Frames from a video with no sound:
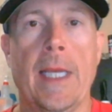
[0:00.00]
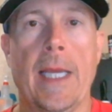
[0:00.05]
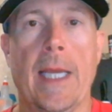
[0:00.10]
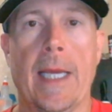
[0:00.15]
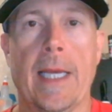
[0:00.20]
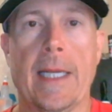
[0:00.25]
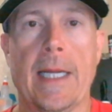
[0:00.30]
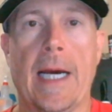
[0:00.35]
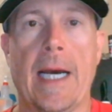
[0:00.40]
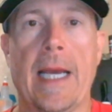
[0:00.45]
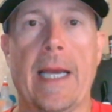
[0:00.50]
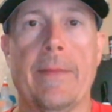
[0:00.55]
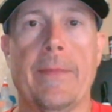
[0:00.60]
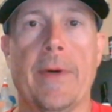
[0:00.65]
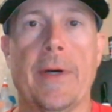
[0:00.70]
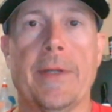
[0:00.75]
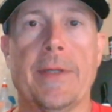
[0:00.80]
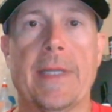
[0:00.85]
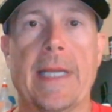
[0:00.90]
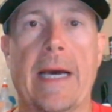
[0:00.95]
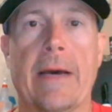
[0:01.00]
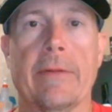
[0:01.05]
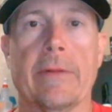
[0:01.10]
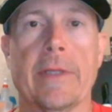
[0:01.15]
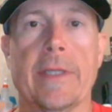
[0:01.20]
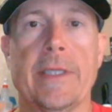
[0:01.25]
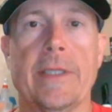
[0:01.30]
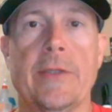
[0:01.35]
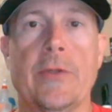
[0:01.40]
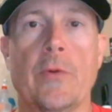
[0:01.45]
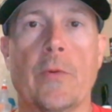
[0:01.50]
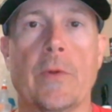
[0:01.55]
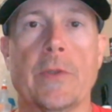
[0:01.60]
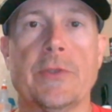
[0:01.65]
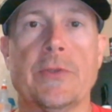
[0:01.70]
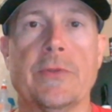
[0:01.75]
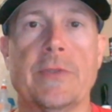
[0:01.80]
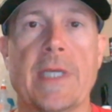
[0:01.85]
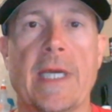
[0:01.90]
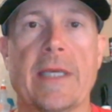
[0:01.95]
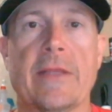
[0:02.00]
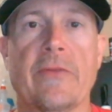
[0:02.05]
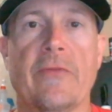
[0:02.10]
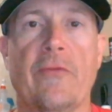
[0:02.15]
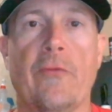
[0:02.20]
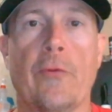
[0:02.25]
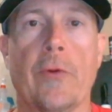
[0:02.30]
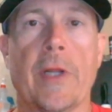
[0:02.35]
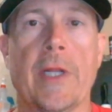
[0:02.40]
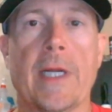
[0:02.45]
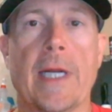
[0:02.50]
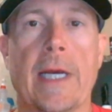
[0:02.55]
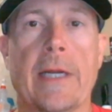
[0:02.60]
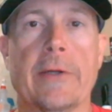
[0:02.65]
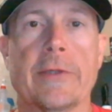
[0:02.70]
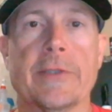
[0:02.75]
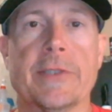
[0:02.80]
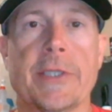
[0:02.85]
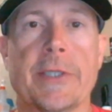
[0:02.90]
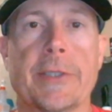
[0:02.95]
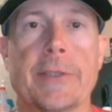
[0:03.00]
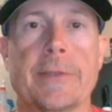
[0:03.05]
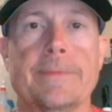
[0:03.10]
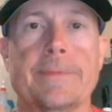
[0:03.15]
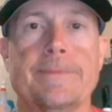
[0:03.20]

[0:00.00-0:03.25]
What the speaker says: And I am undoubtedly going to take the 49ers here.